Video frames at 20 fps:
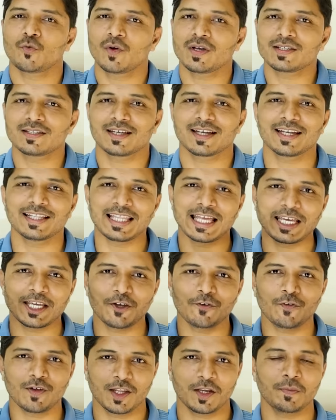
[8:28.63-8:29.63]
once again
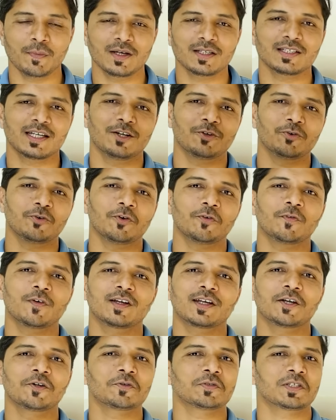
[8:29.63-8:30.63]
thank you very much, and do not
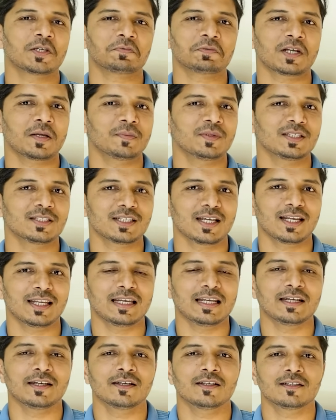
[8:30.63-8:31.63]
forget to subscribe to this
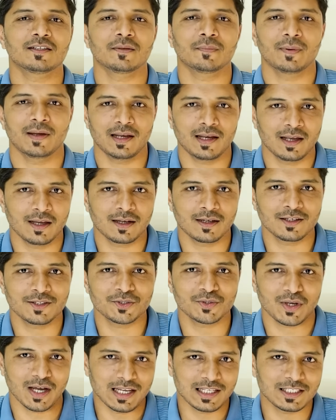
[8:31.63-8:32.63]
channel and hit the bell icon.
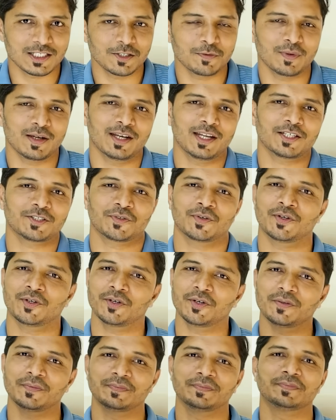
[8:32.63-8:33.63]
So I'll see you in my next
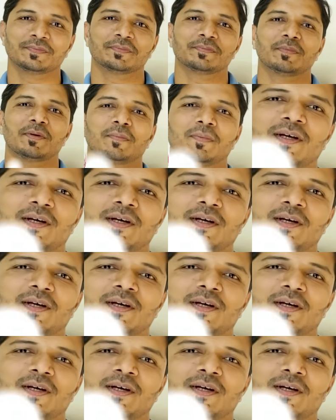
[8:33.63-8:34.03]
video. Bye